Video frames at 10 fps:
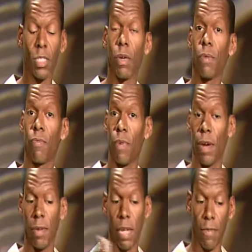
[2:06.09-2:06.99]
so
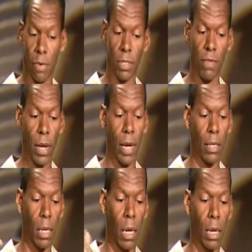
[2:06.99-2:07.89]
very
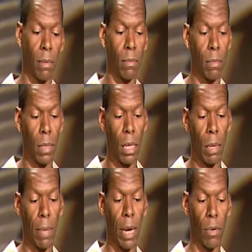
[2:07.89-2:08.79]
diversified um,
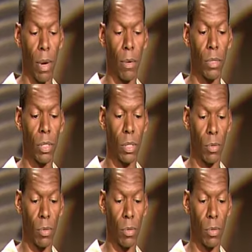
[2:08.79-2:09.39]
background, which is